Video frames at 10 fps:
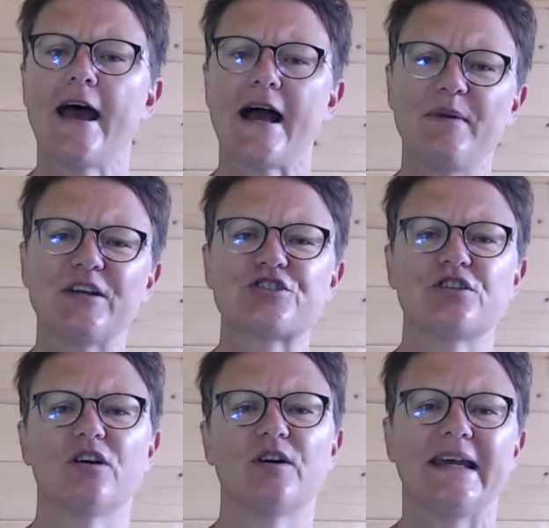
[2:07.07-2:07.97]
I make
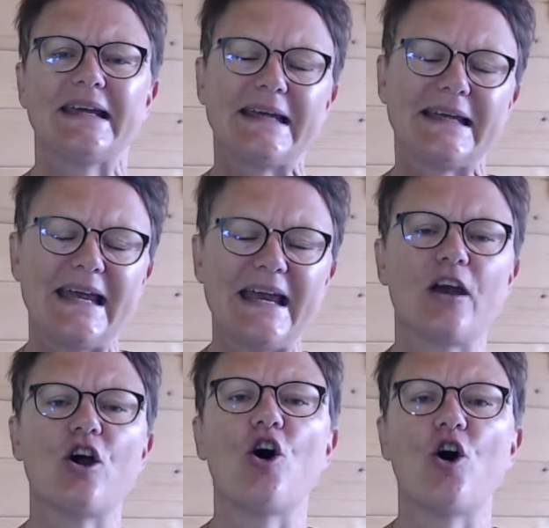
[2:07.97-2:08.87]
sure it
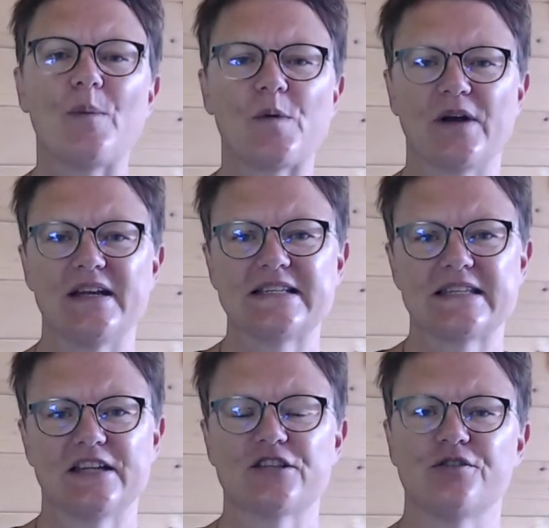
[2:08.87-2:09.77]
incorporates
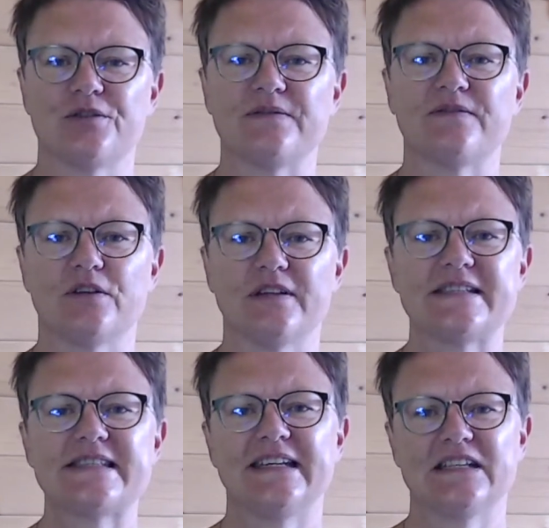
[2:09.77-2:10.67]
that tone of
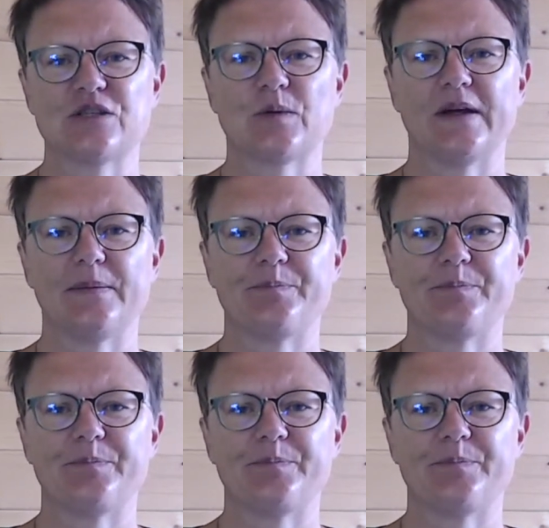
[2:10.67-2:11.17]
voice into it.